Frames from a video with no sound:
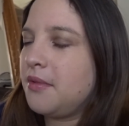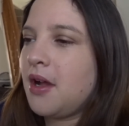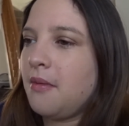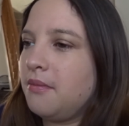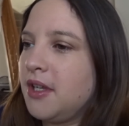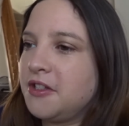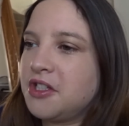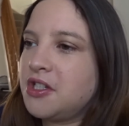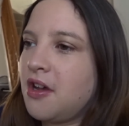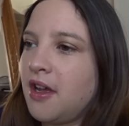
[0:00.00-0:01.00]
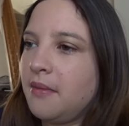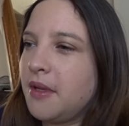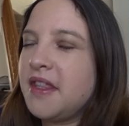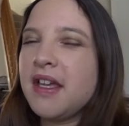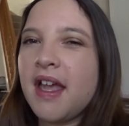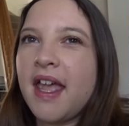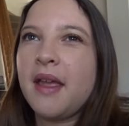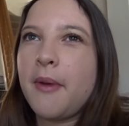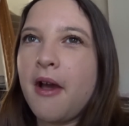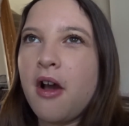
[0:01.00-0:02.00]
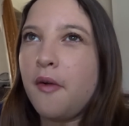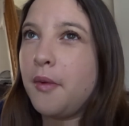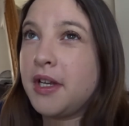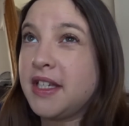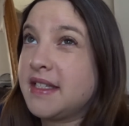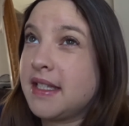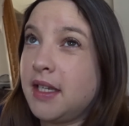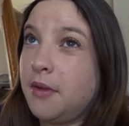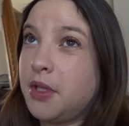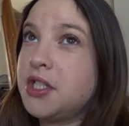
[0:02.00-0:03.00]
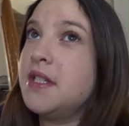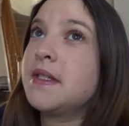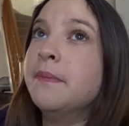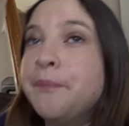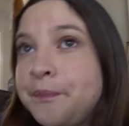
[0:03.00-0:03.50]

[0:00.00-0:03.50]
come lunchtime, I think I ate about 1:30 yesterday, which is